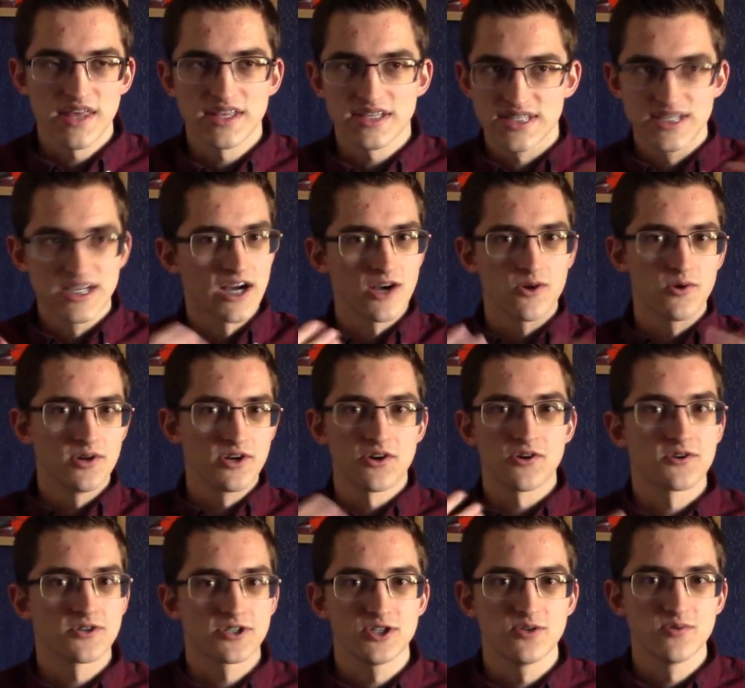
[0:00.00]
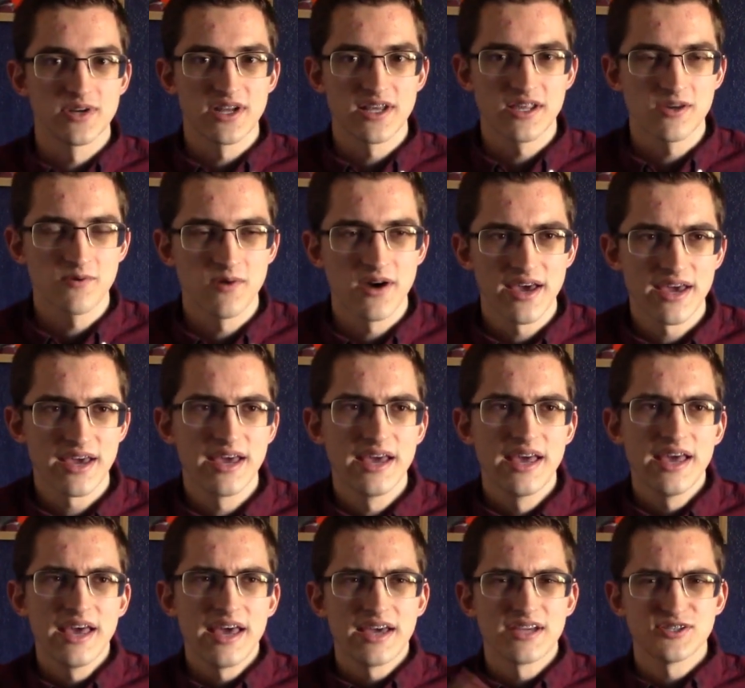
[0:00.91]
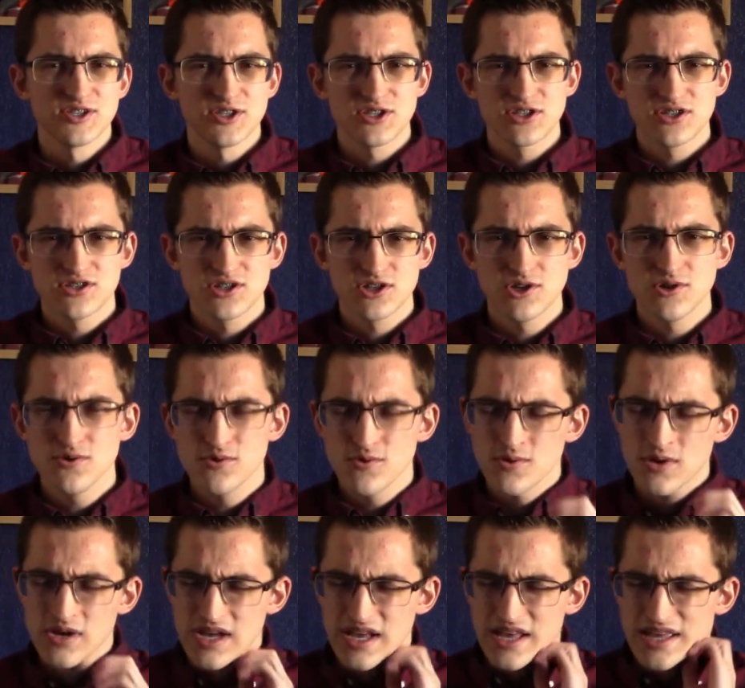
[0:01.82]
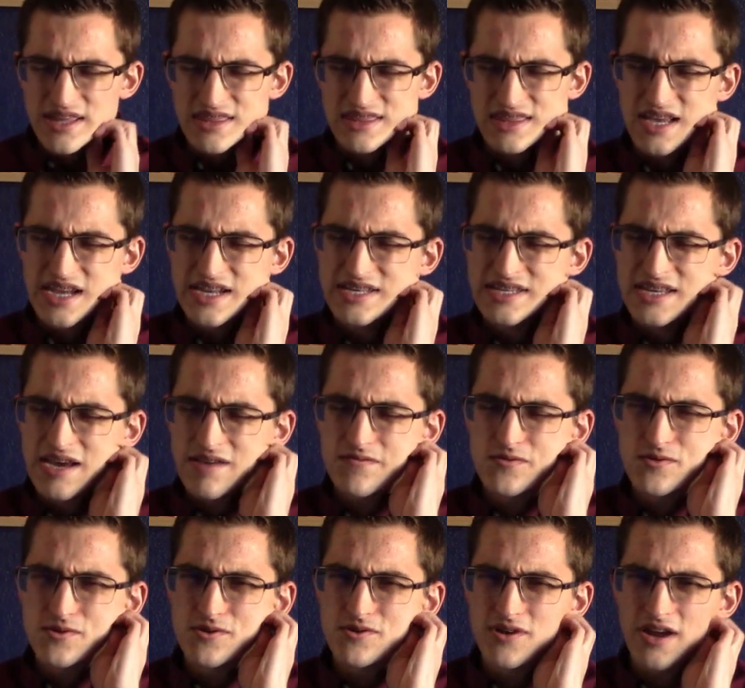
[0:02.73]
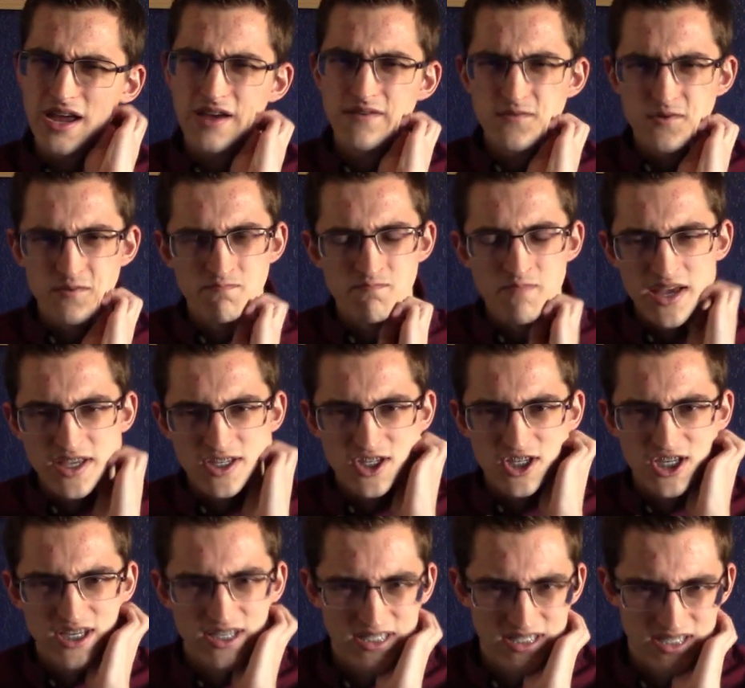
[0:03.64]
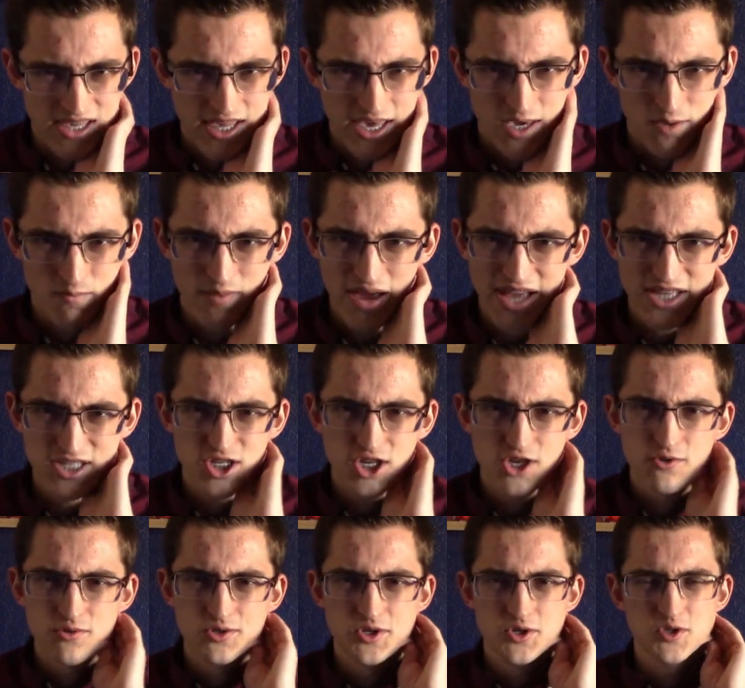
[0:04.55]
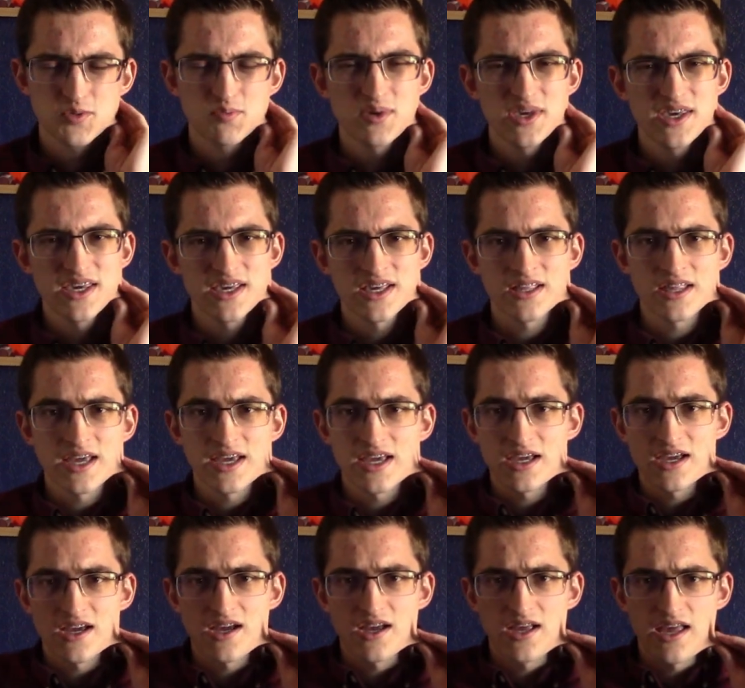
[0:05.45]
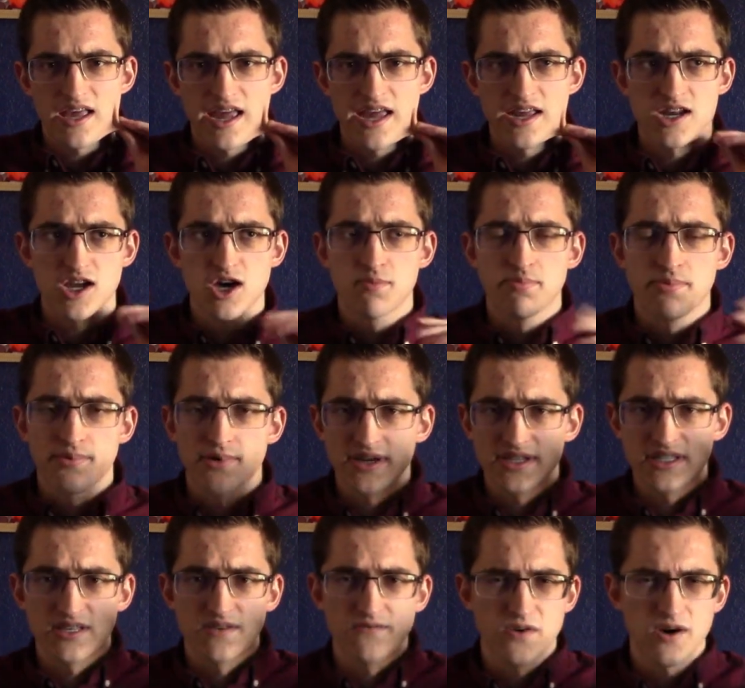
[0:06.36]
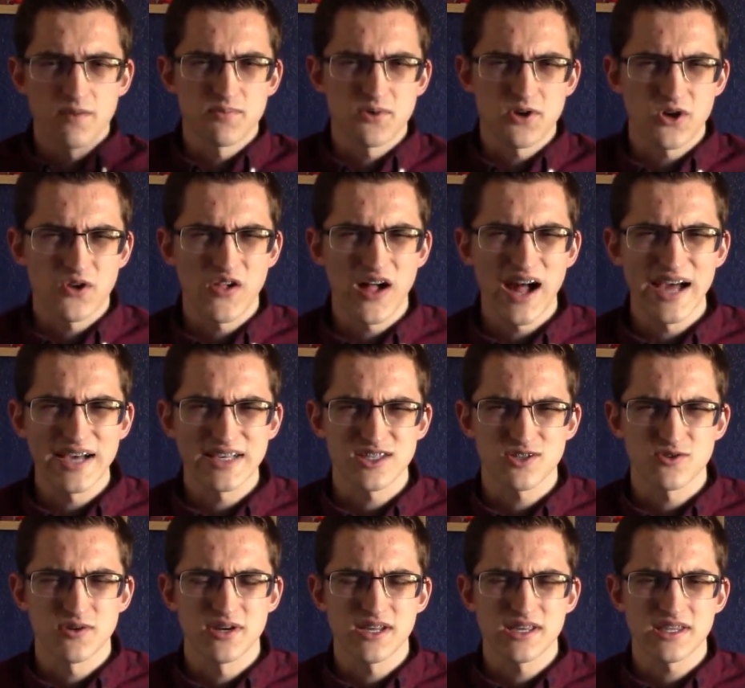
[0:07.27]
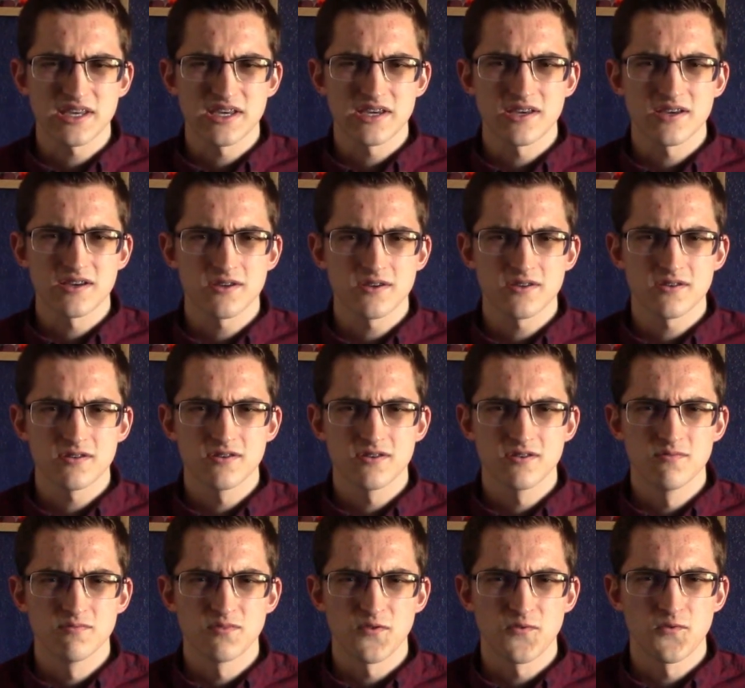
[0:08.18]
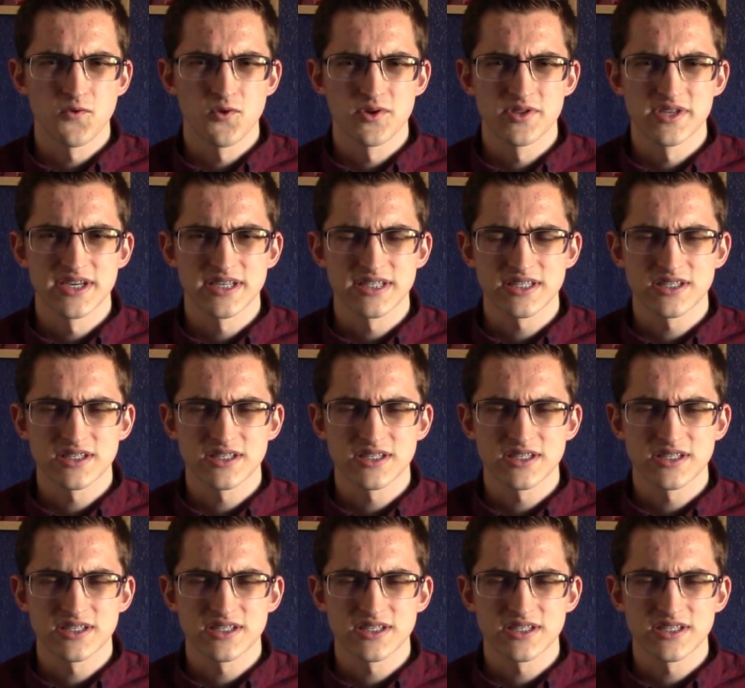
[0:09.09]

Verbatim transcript: That's not going to hurt you in any way. And two, they never ever mentioned, like, magic users being, like, an oppressive upper class or anything before this.